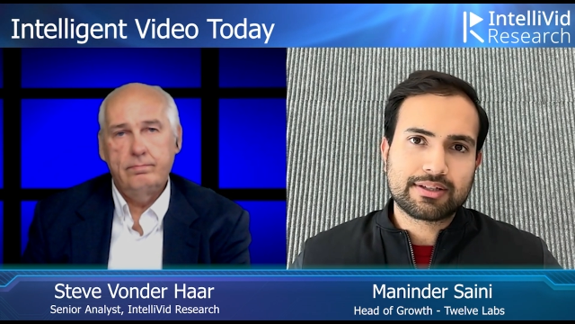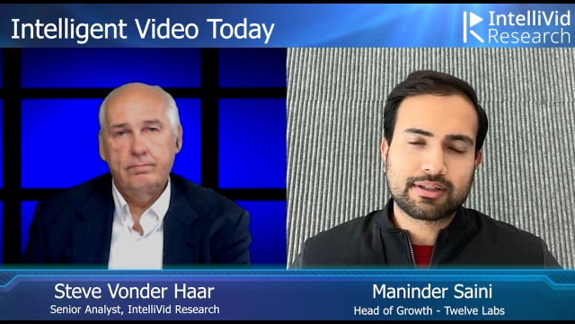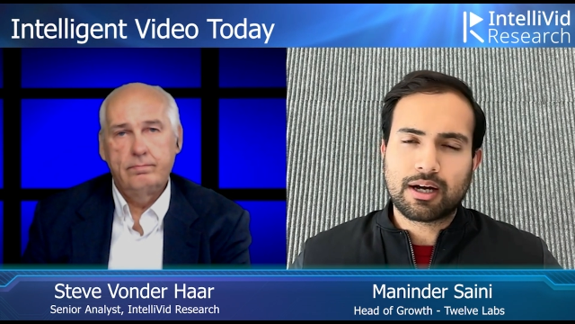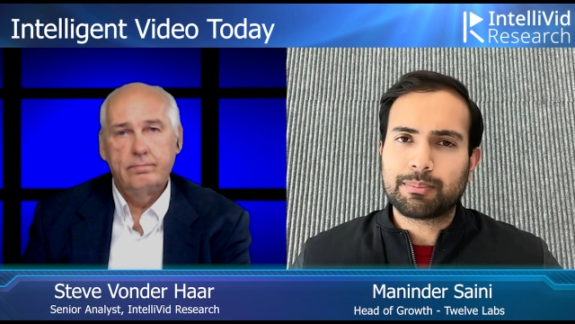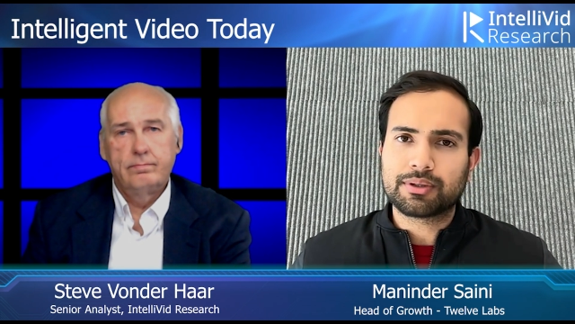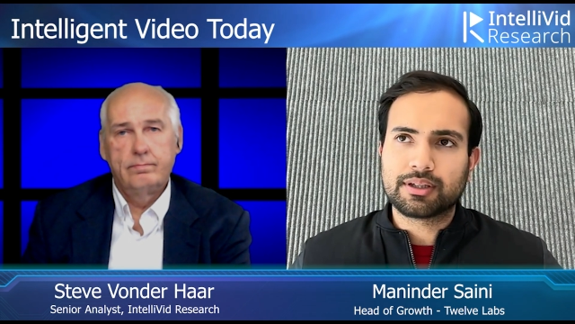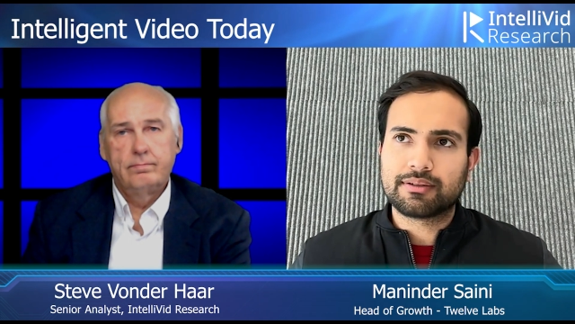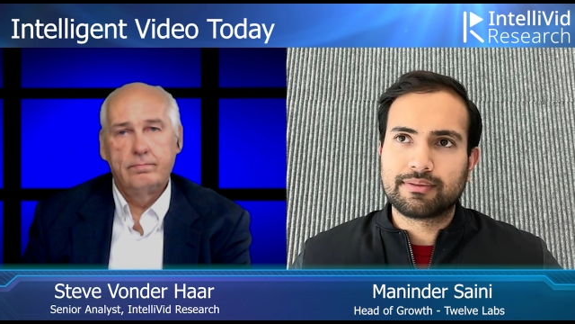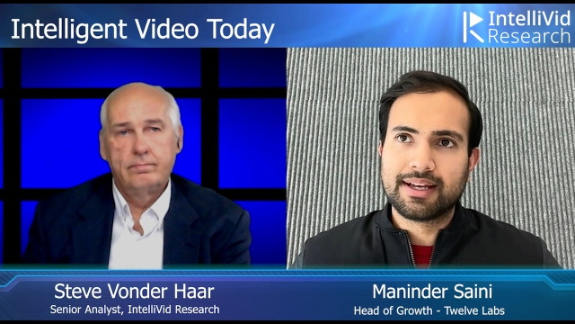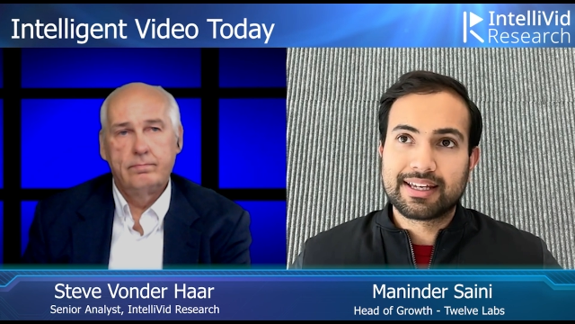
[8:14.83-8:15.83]
Speaker 1: couple of
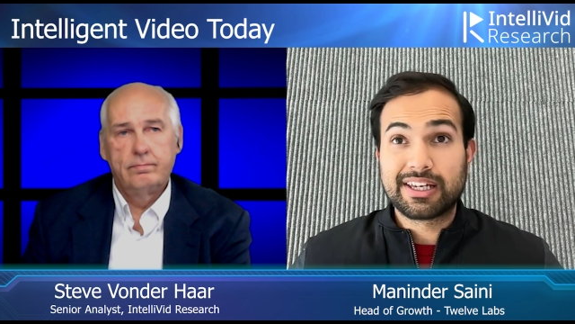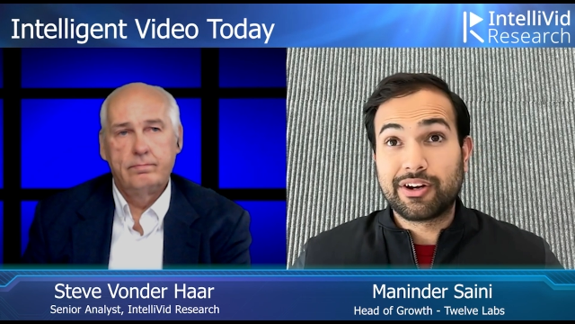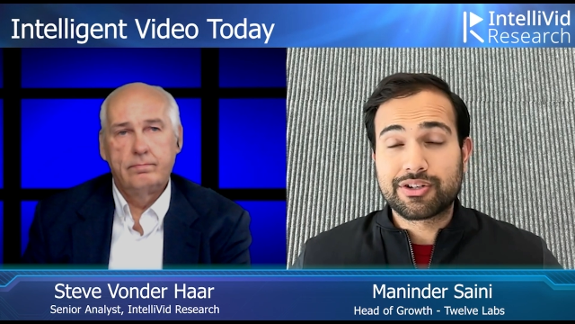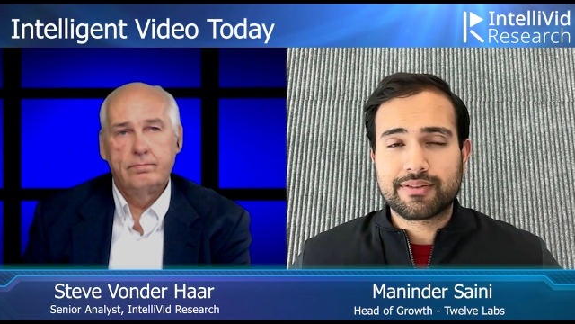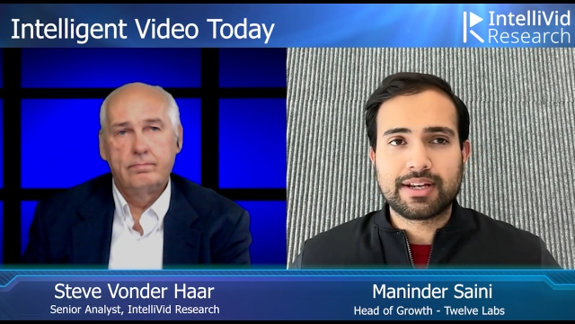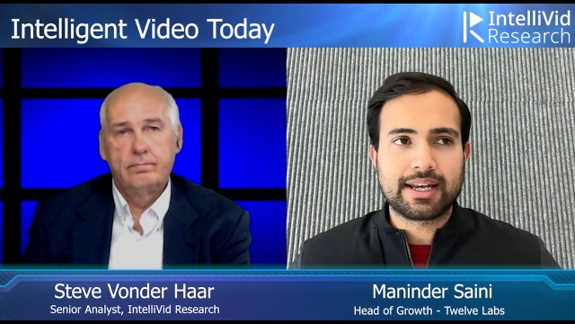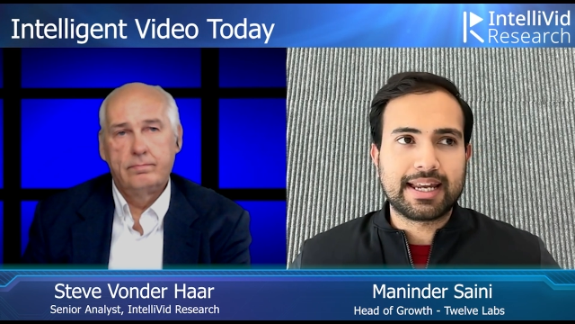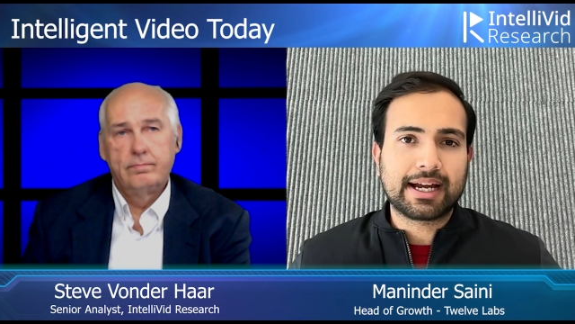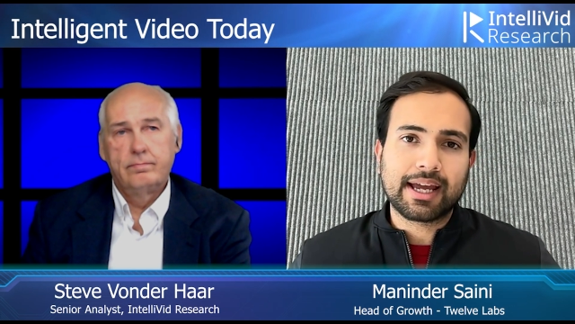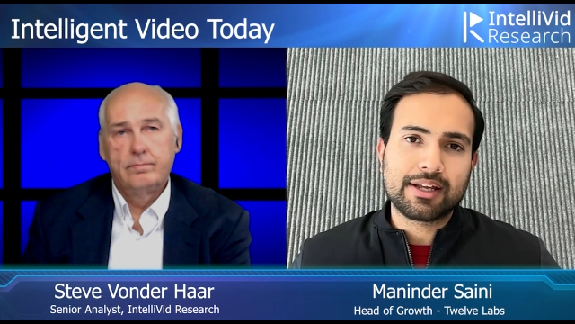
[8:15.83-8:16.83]
years, if not
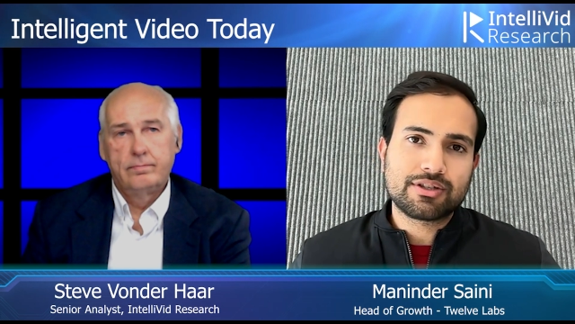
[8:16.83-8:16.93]
decades.